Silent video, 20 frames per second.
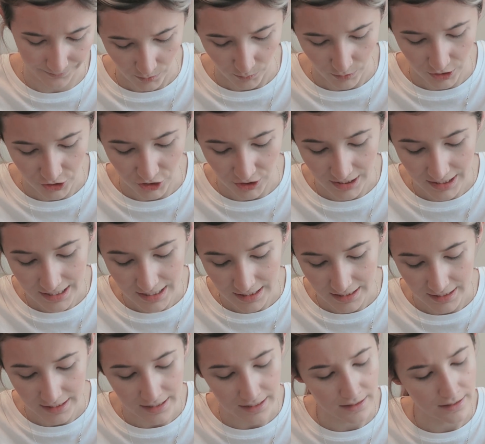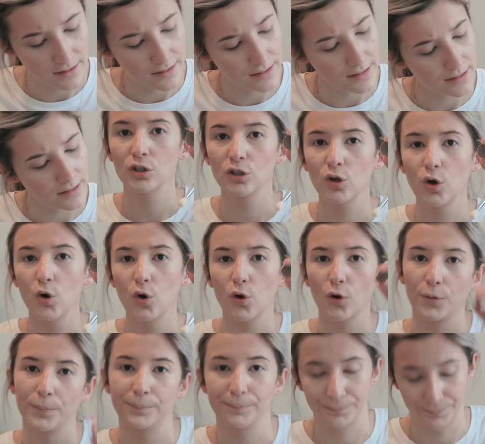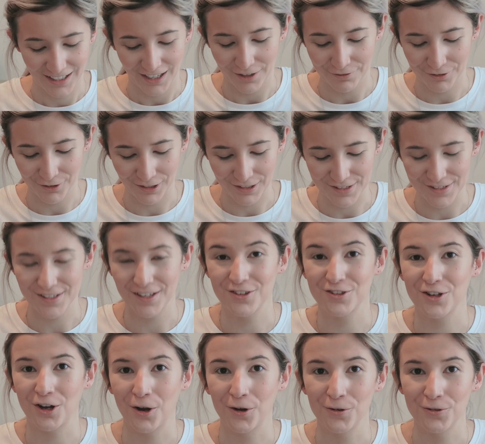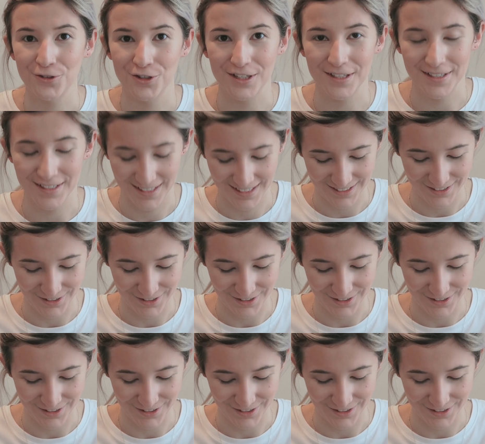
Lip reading: which is Cork. I feel like such an OG